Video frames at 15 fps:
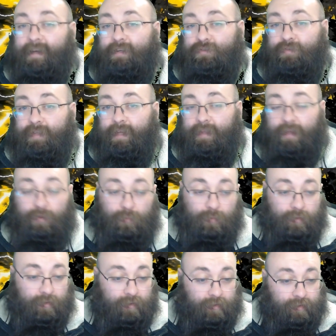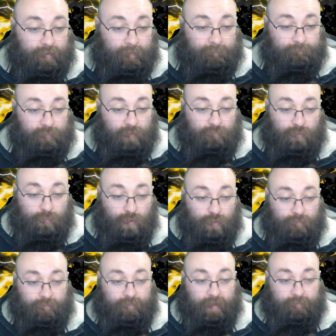Let's read it now.
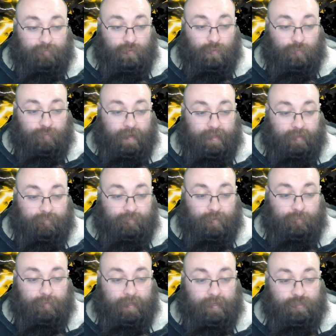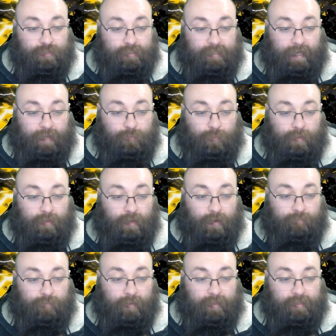Remove if you have no ready foundations, add 1
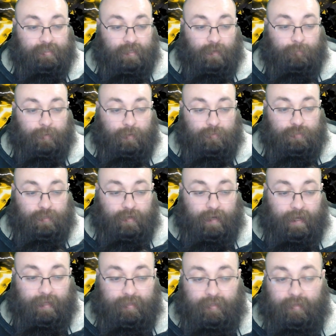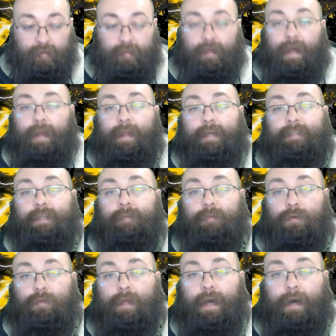card from your discard pile to your hand. Yeah, that's
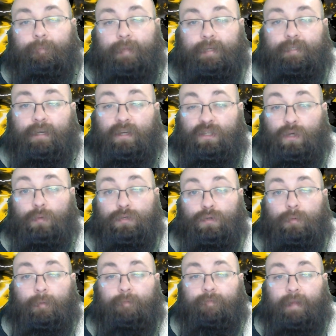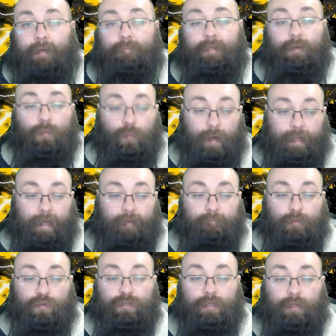never going to happen. This card's always going to be flipped when
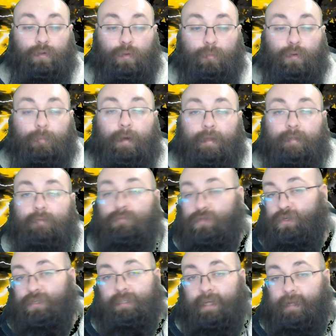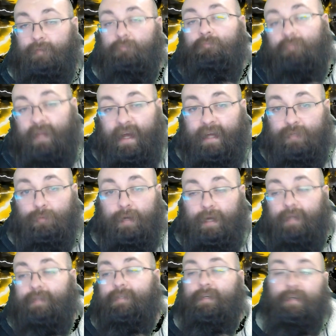I've pushed the Nomu button. Just saying. That is what
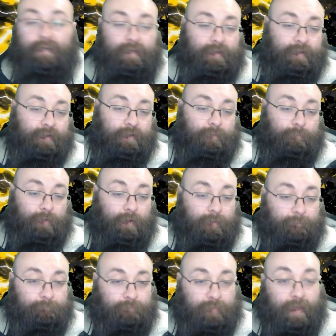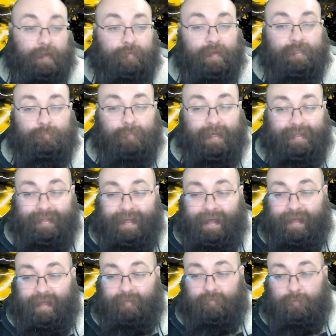it is. But there is my
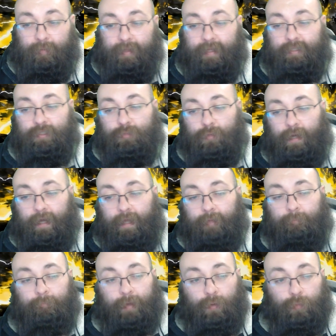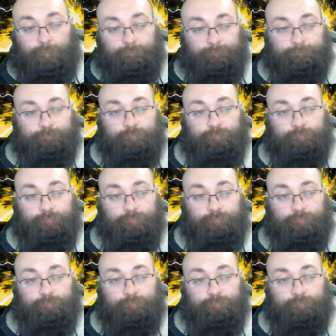deck, everybody. This is what I had built.